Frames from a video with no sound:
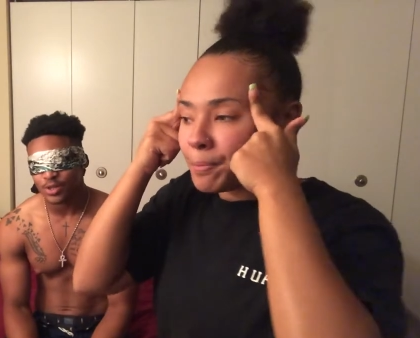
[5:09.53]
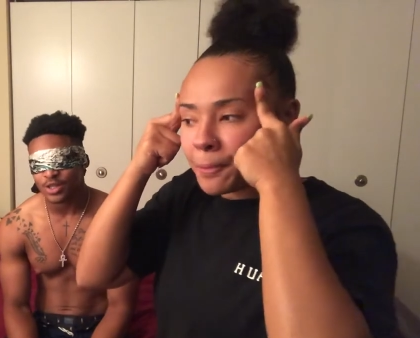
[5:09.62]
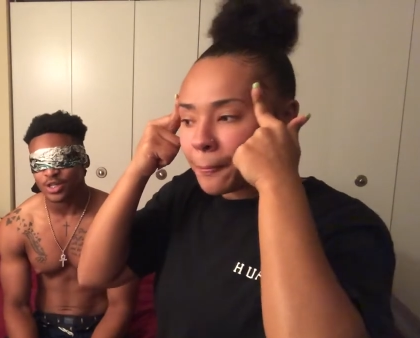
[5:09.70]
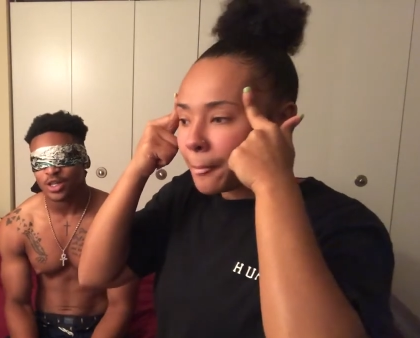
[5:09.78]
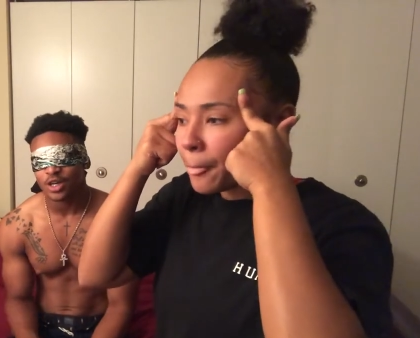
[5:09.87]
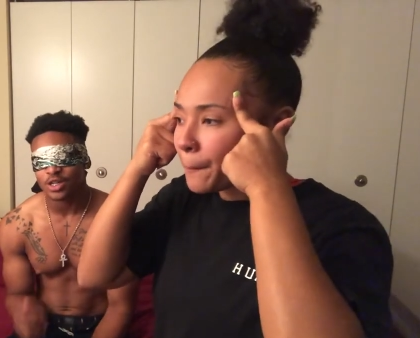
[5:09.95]
Speaker 1: put
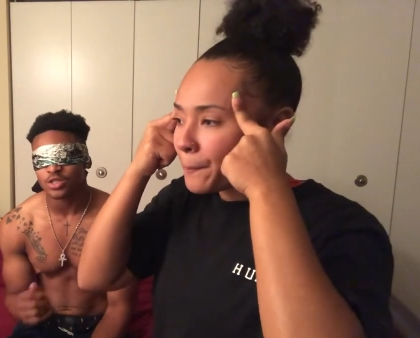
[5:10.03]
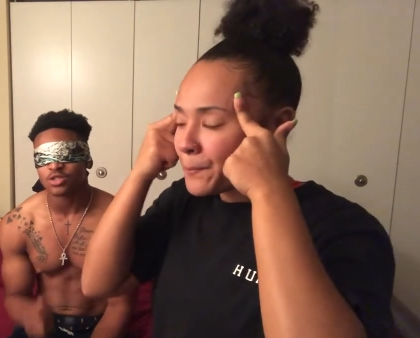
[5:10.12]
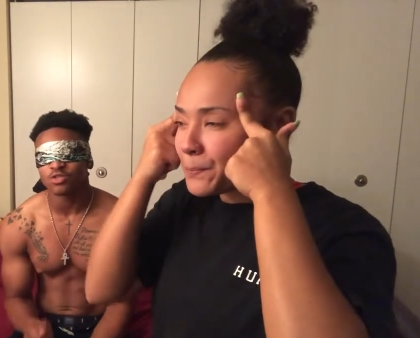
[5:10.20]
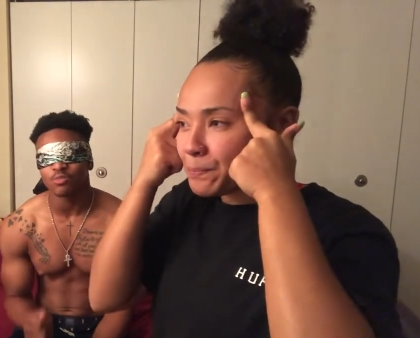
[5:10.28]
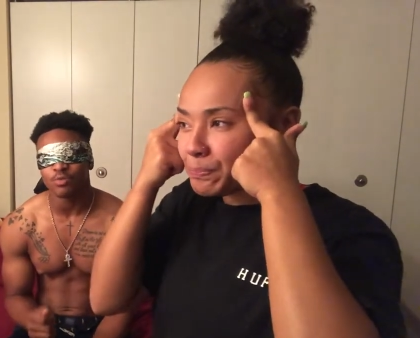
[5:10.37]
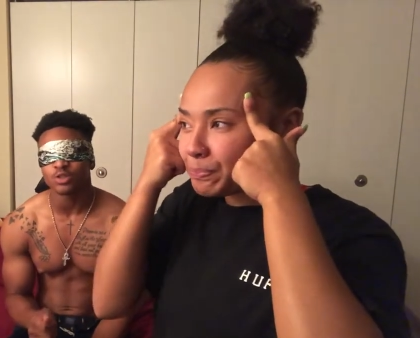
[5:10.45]
a
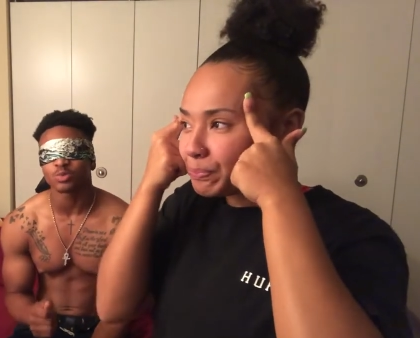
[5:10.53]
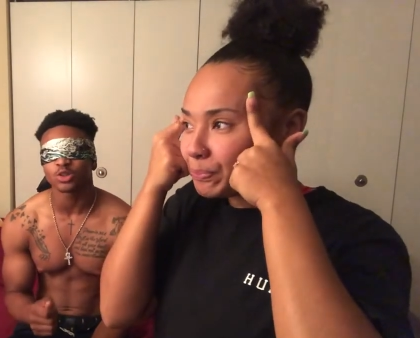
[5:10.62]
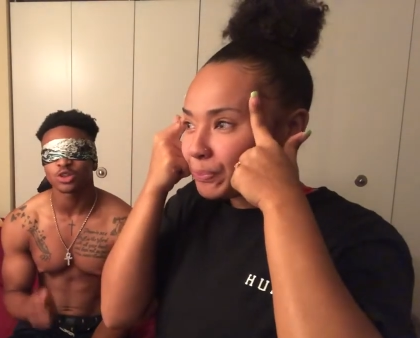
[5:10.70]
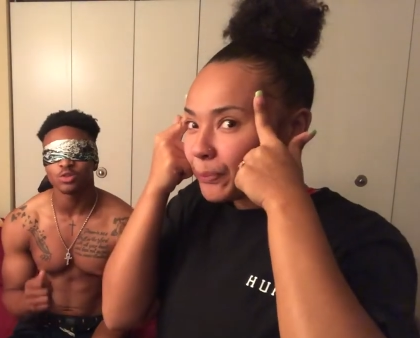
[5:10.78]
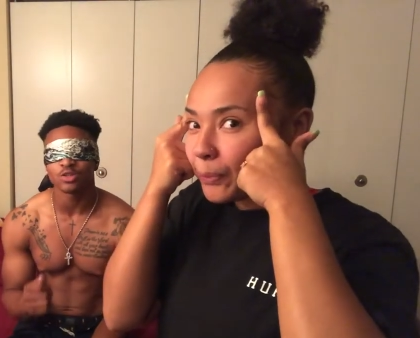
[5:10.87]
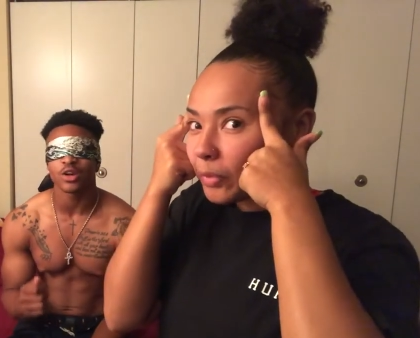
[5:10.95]
toothbrush where she
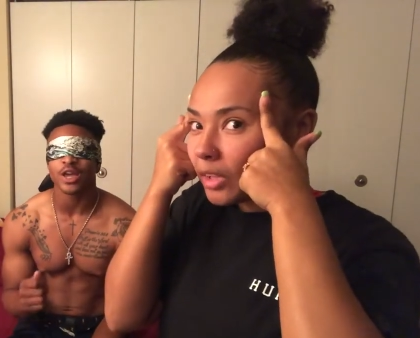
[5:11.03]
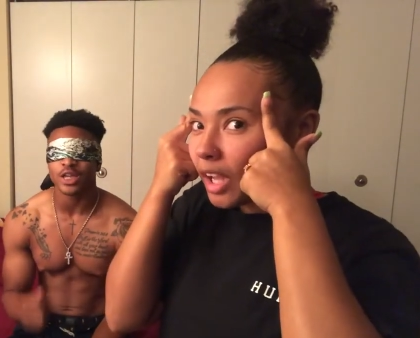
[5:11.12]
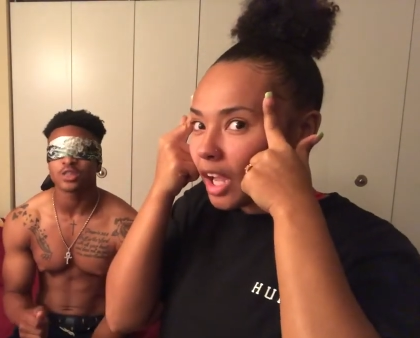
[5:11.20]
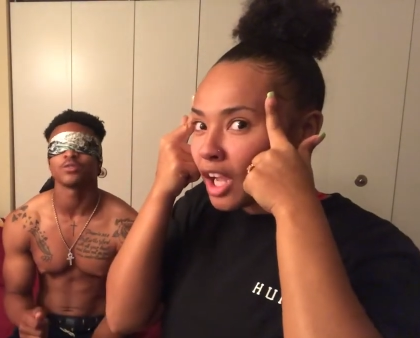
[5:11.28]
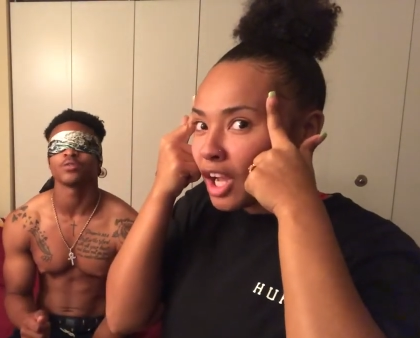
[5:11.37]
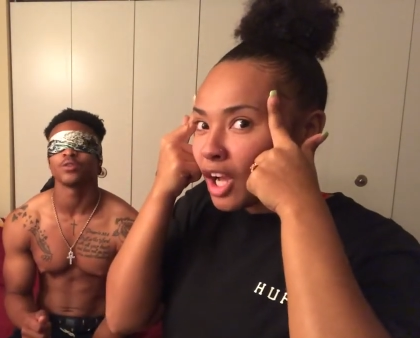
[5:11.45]
used her
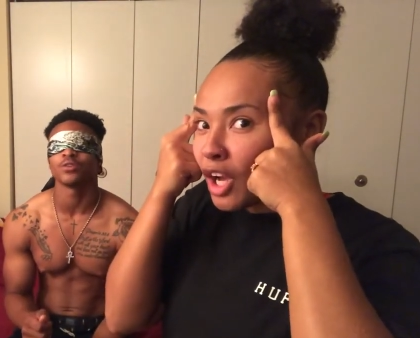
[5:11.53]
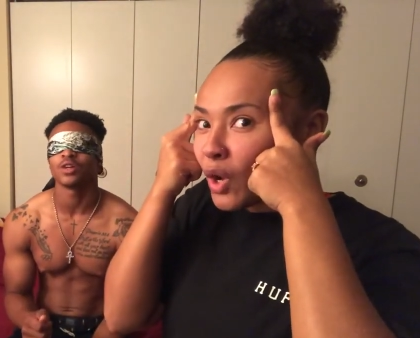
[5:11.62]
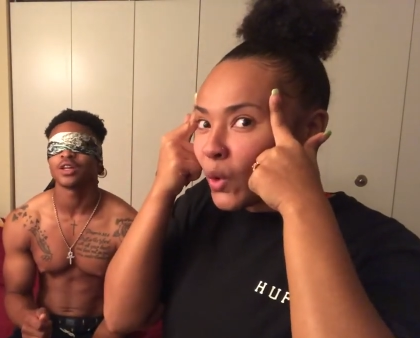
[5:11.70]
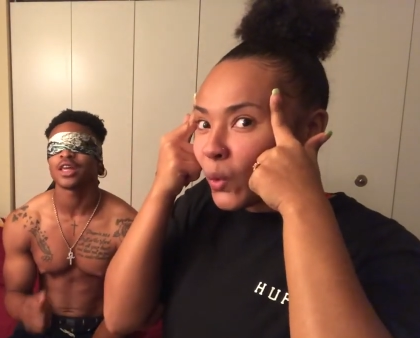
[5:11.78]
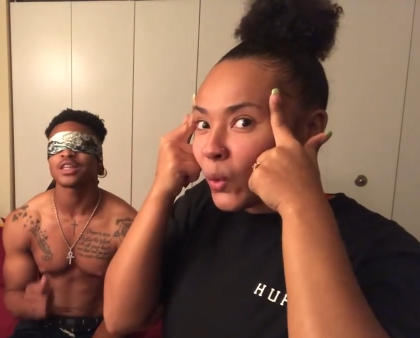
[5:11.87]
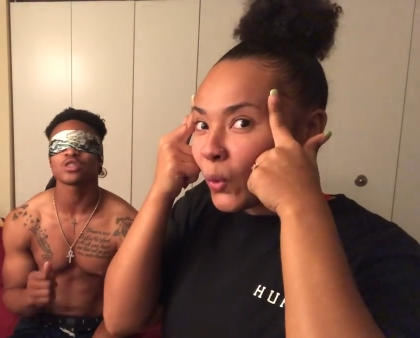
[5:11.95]
edges for.
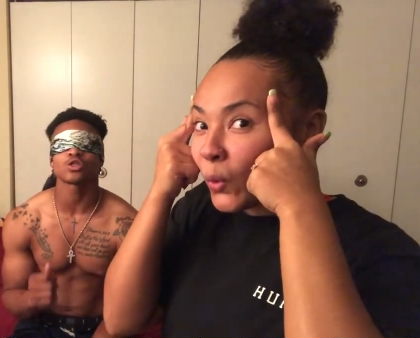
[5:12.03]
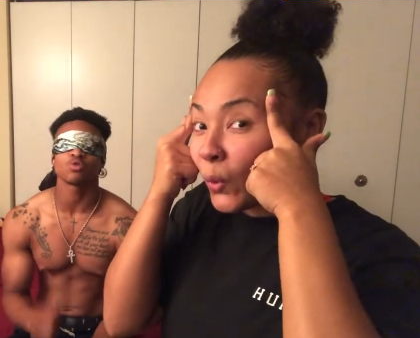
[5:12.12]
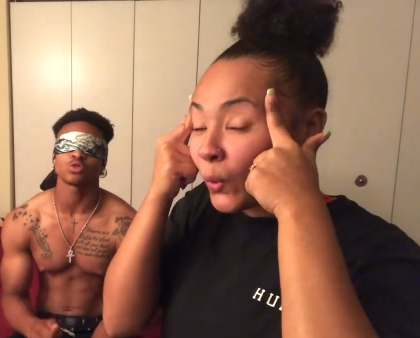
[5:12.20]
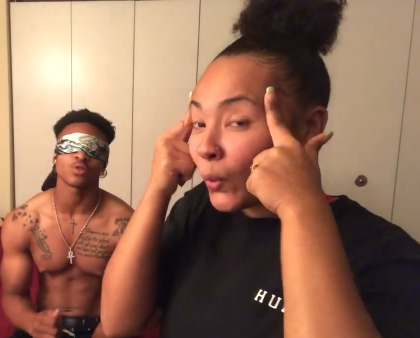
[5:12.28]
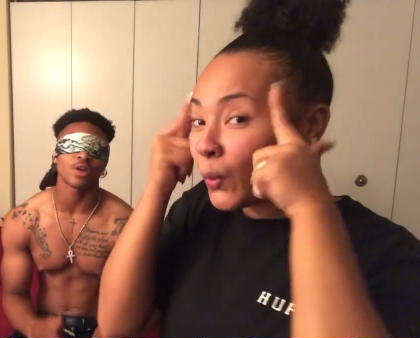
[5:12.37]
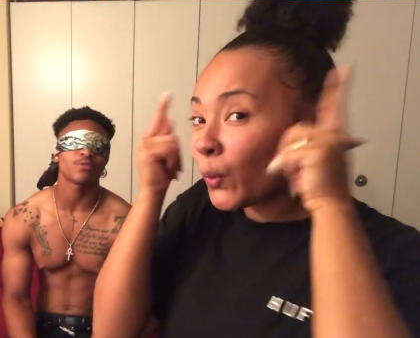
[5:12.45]
That's so
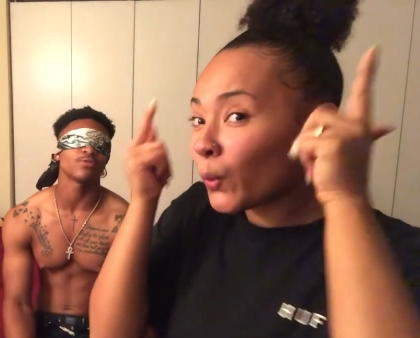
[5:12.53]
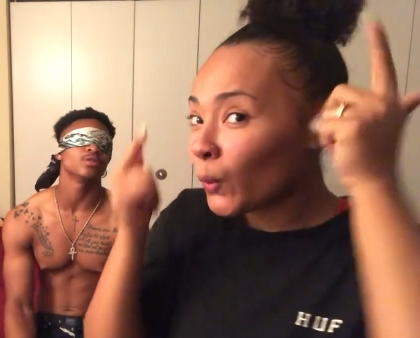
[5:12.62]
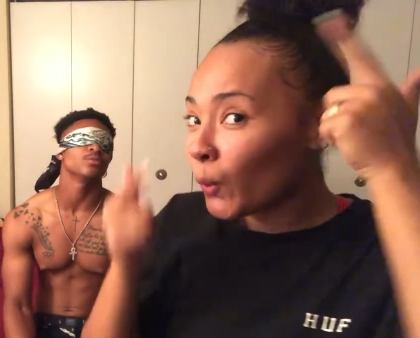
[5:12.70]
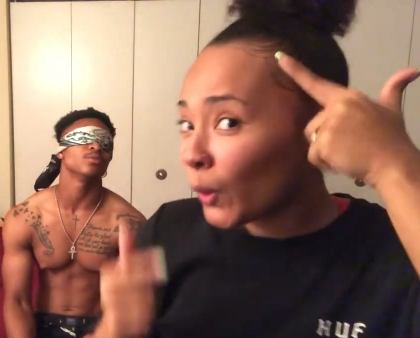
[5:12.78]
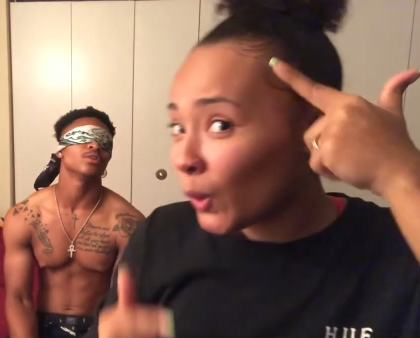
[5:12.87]
trifling.